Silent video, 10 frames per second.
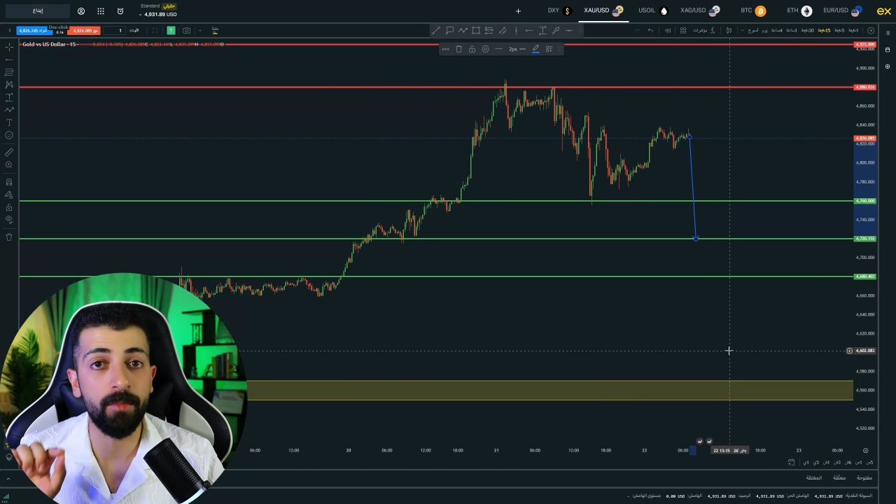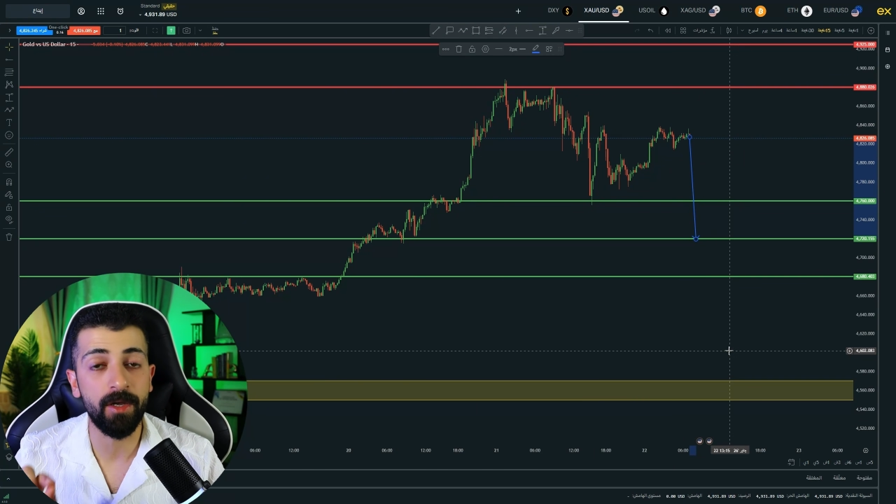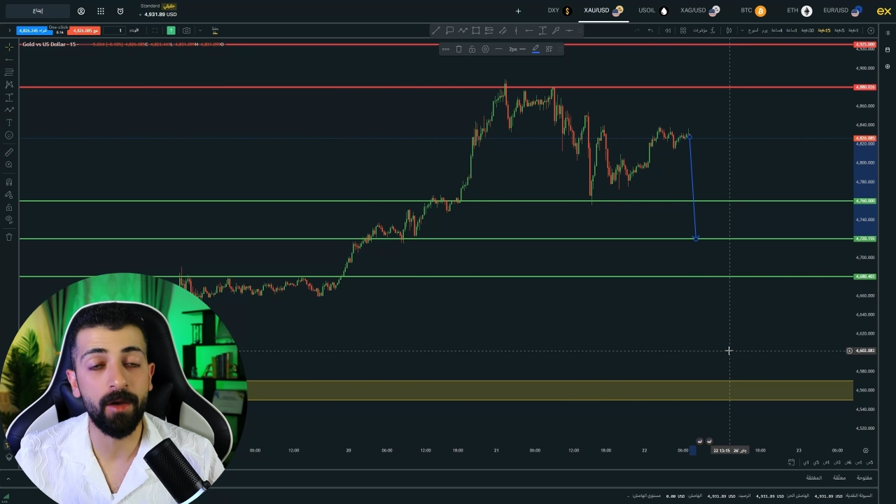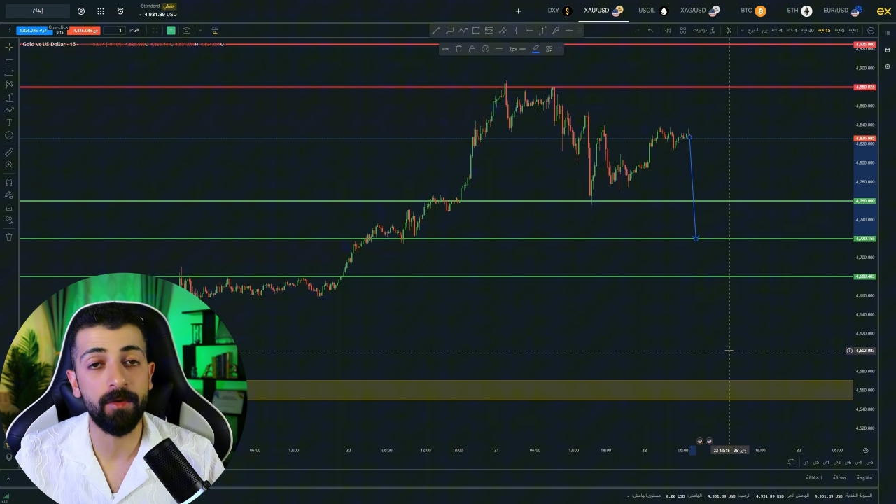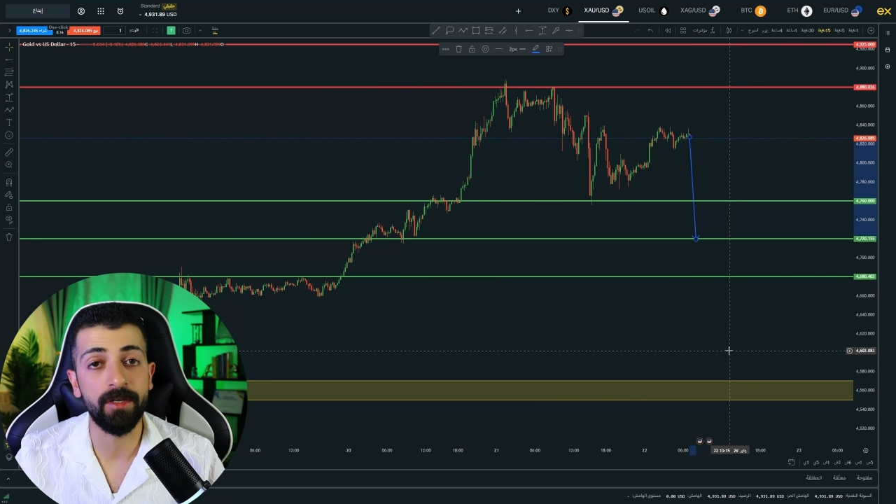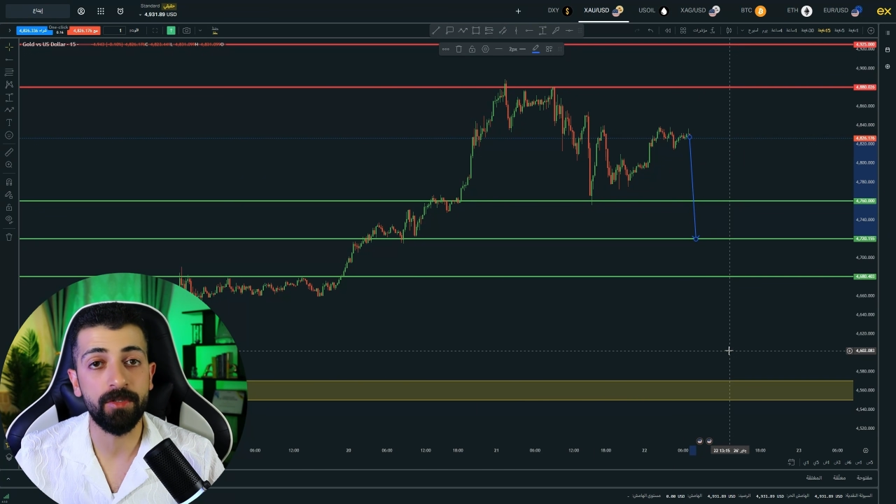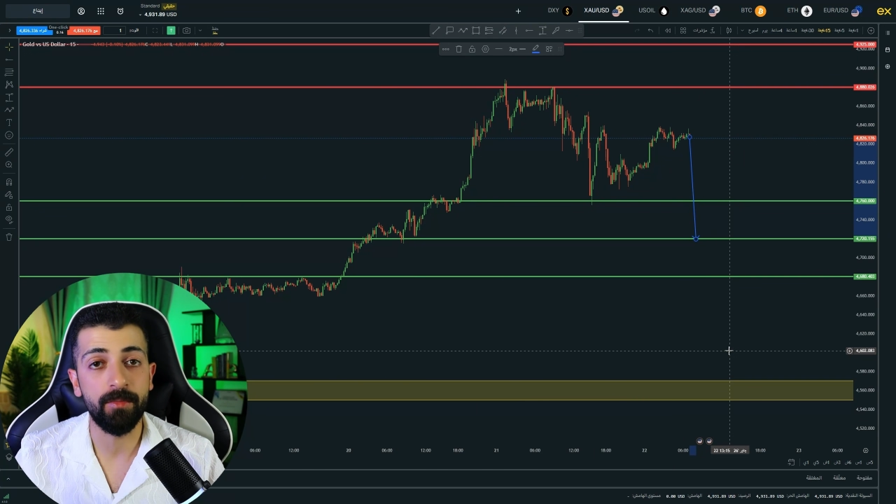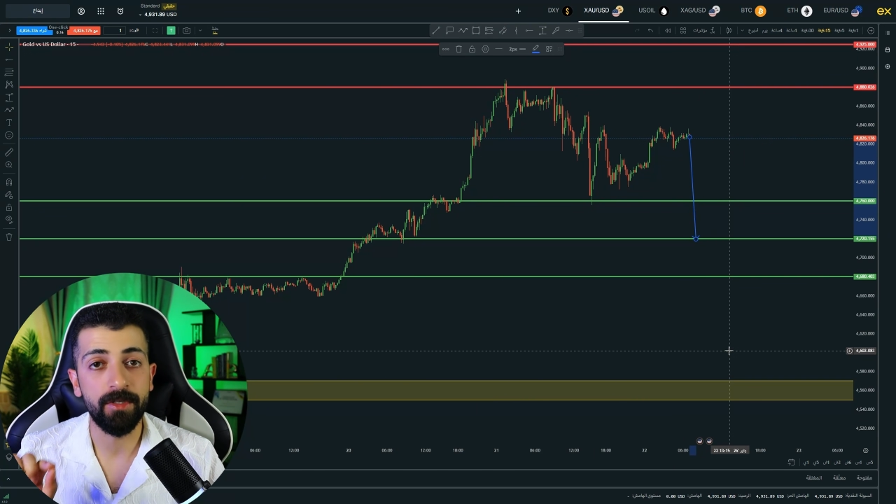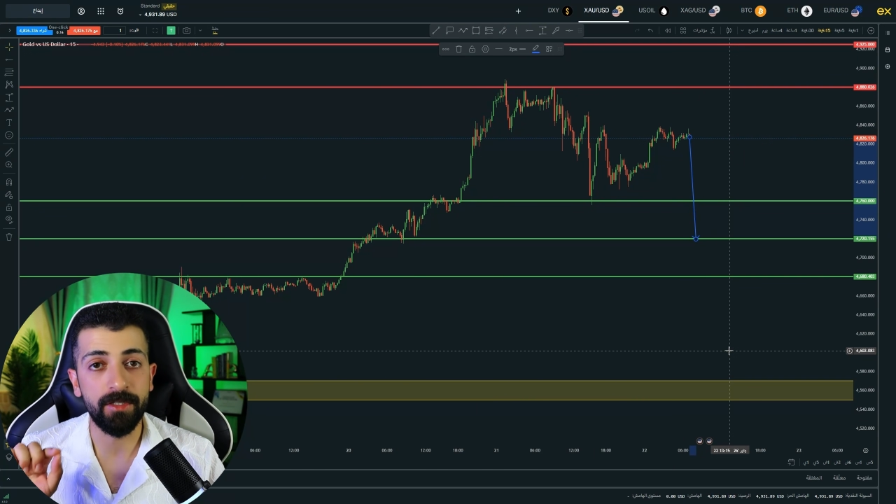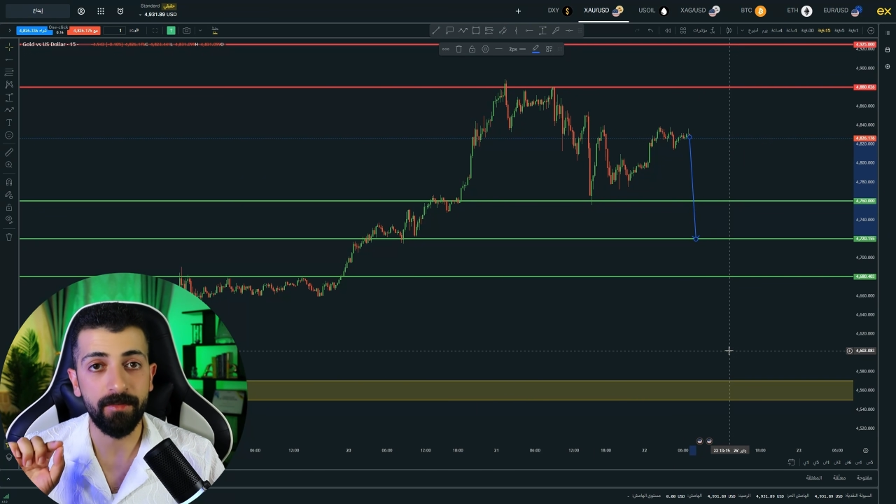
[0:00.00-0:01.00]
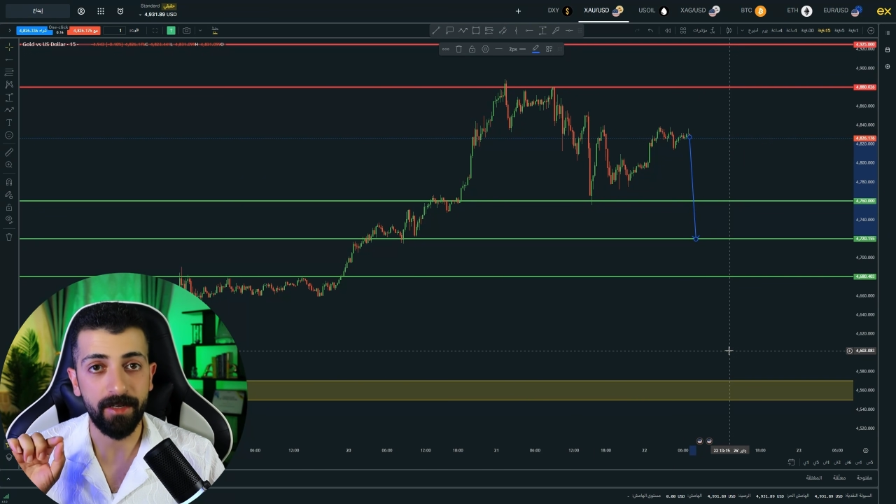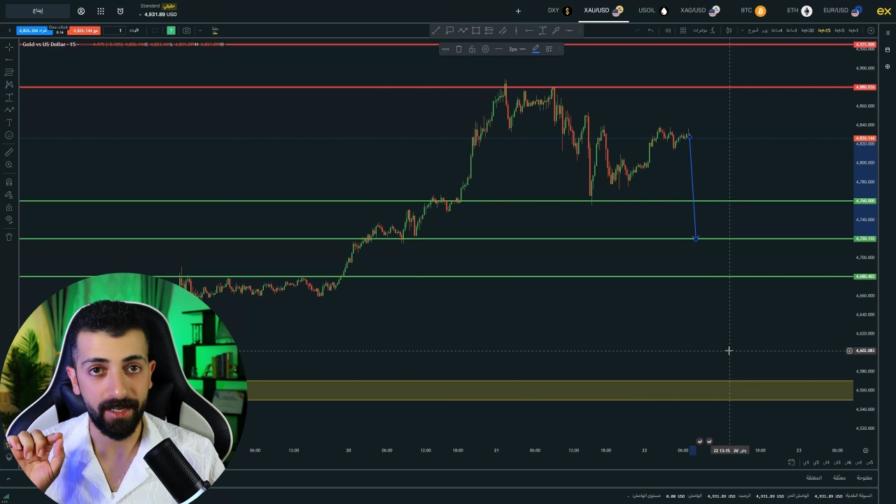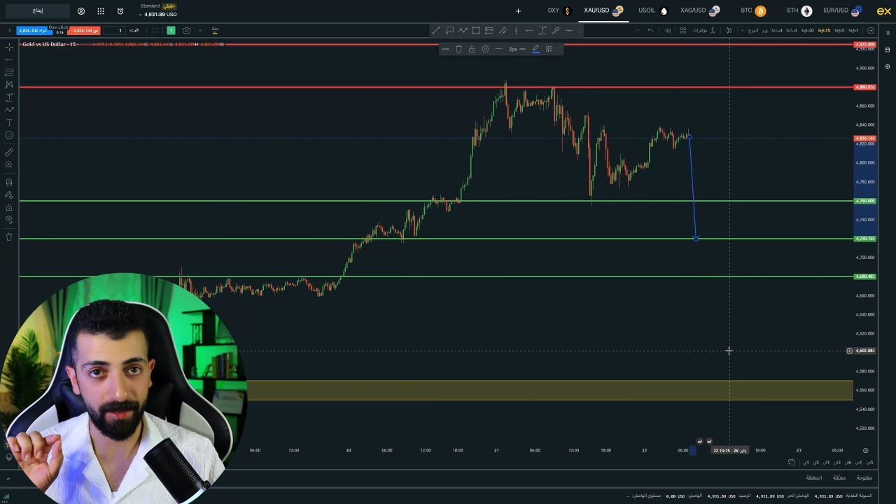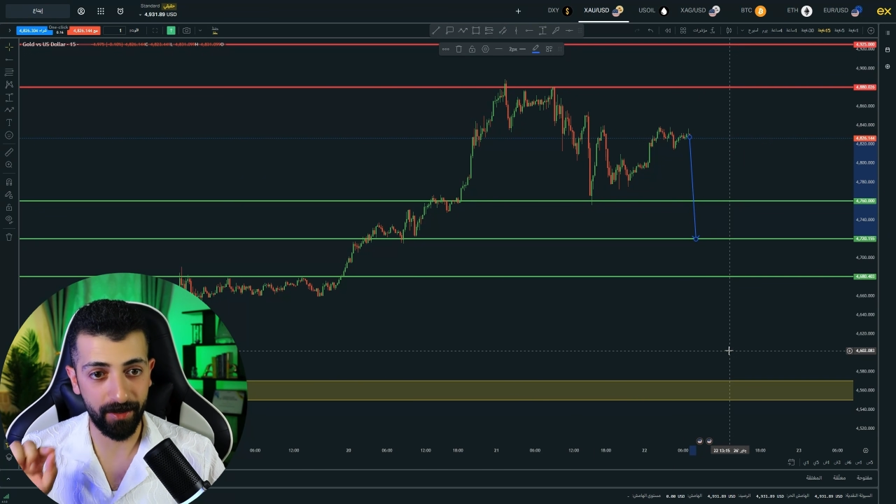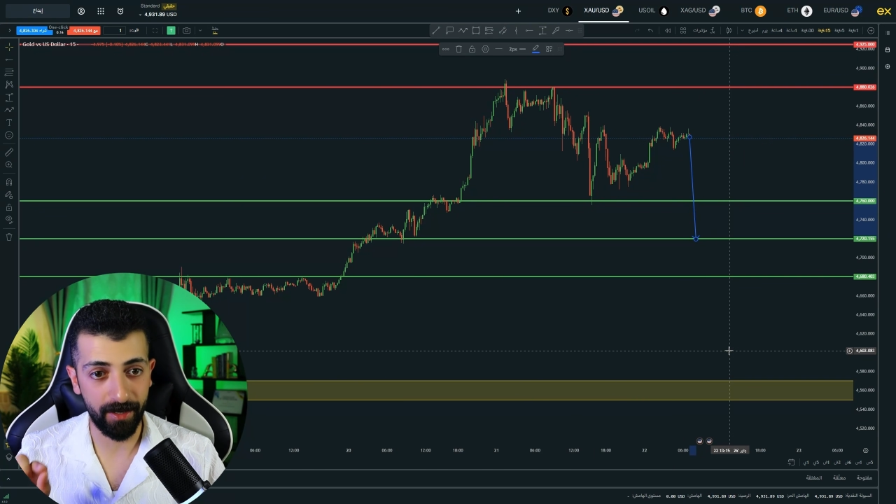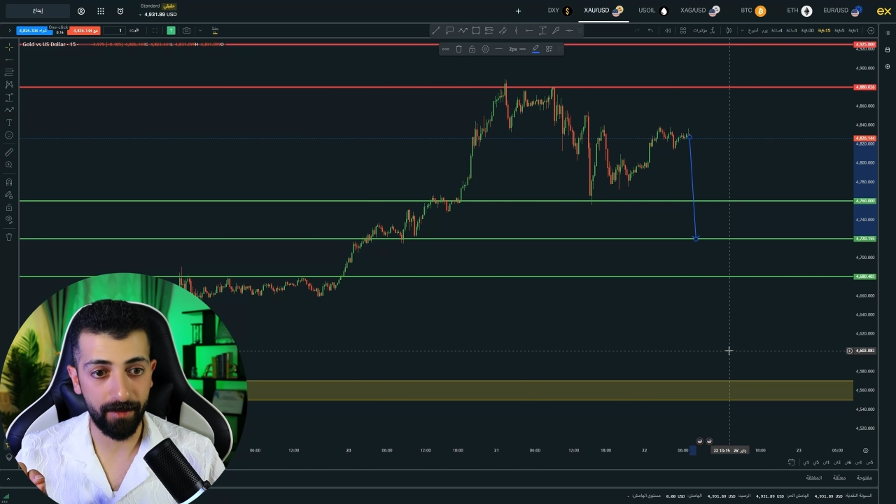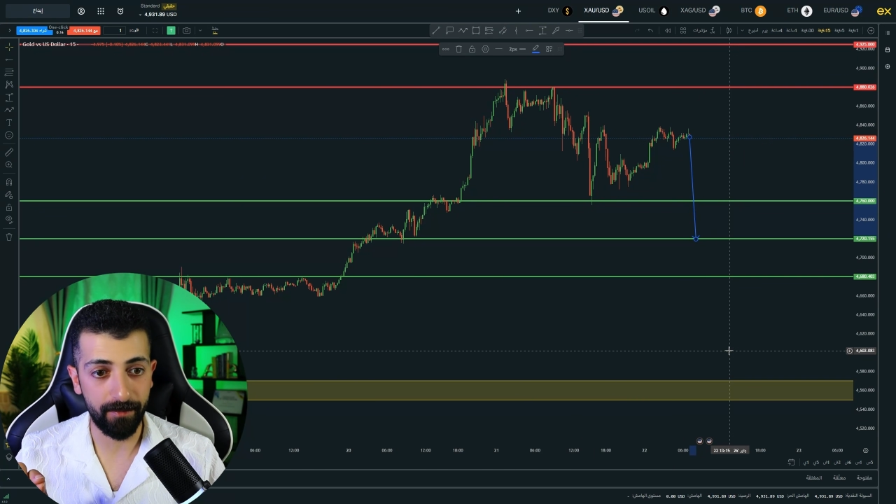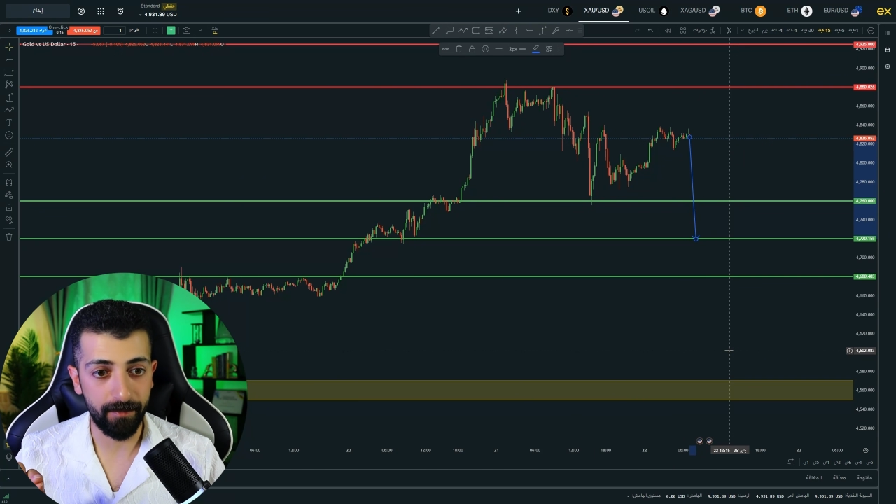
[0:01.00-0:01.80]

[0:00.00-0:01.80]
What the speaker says: below this specific area,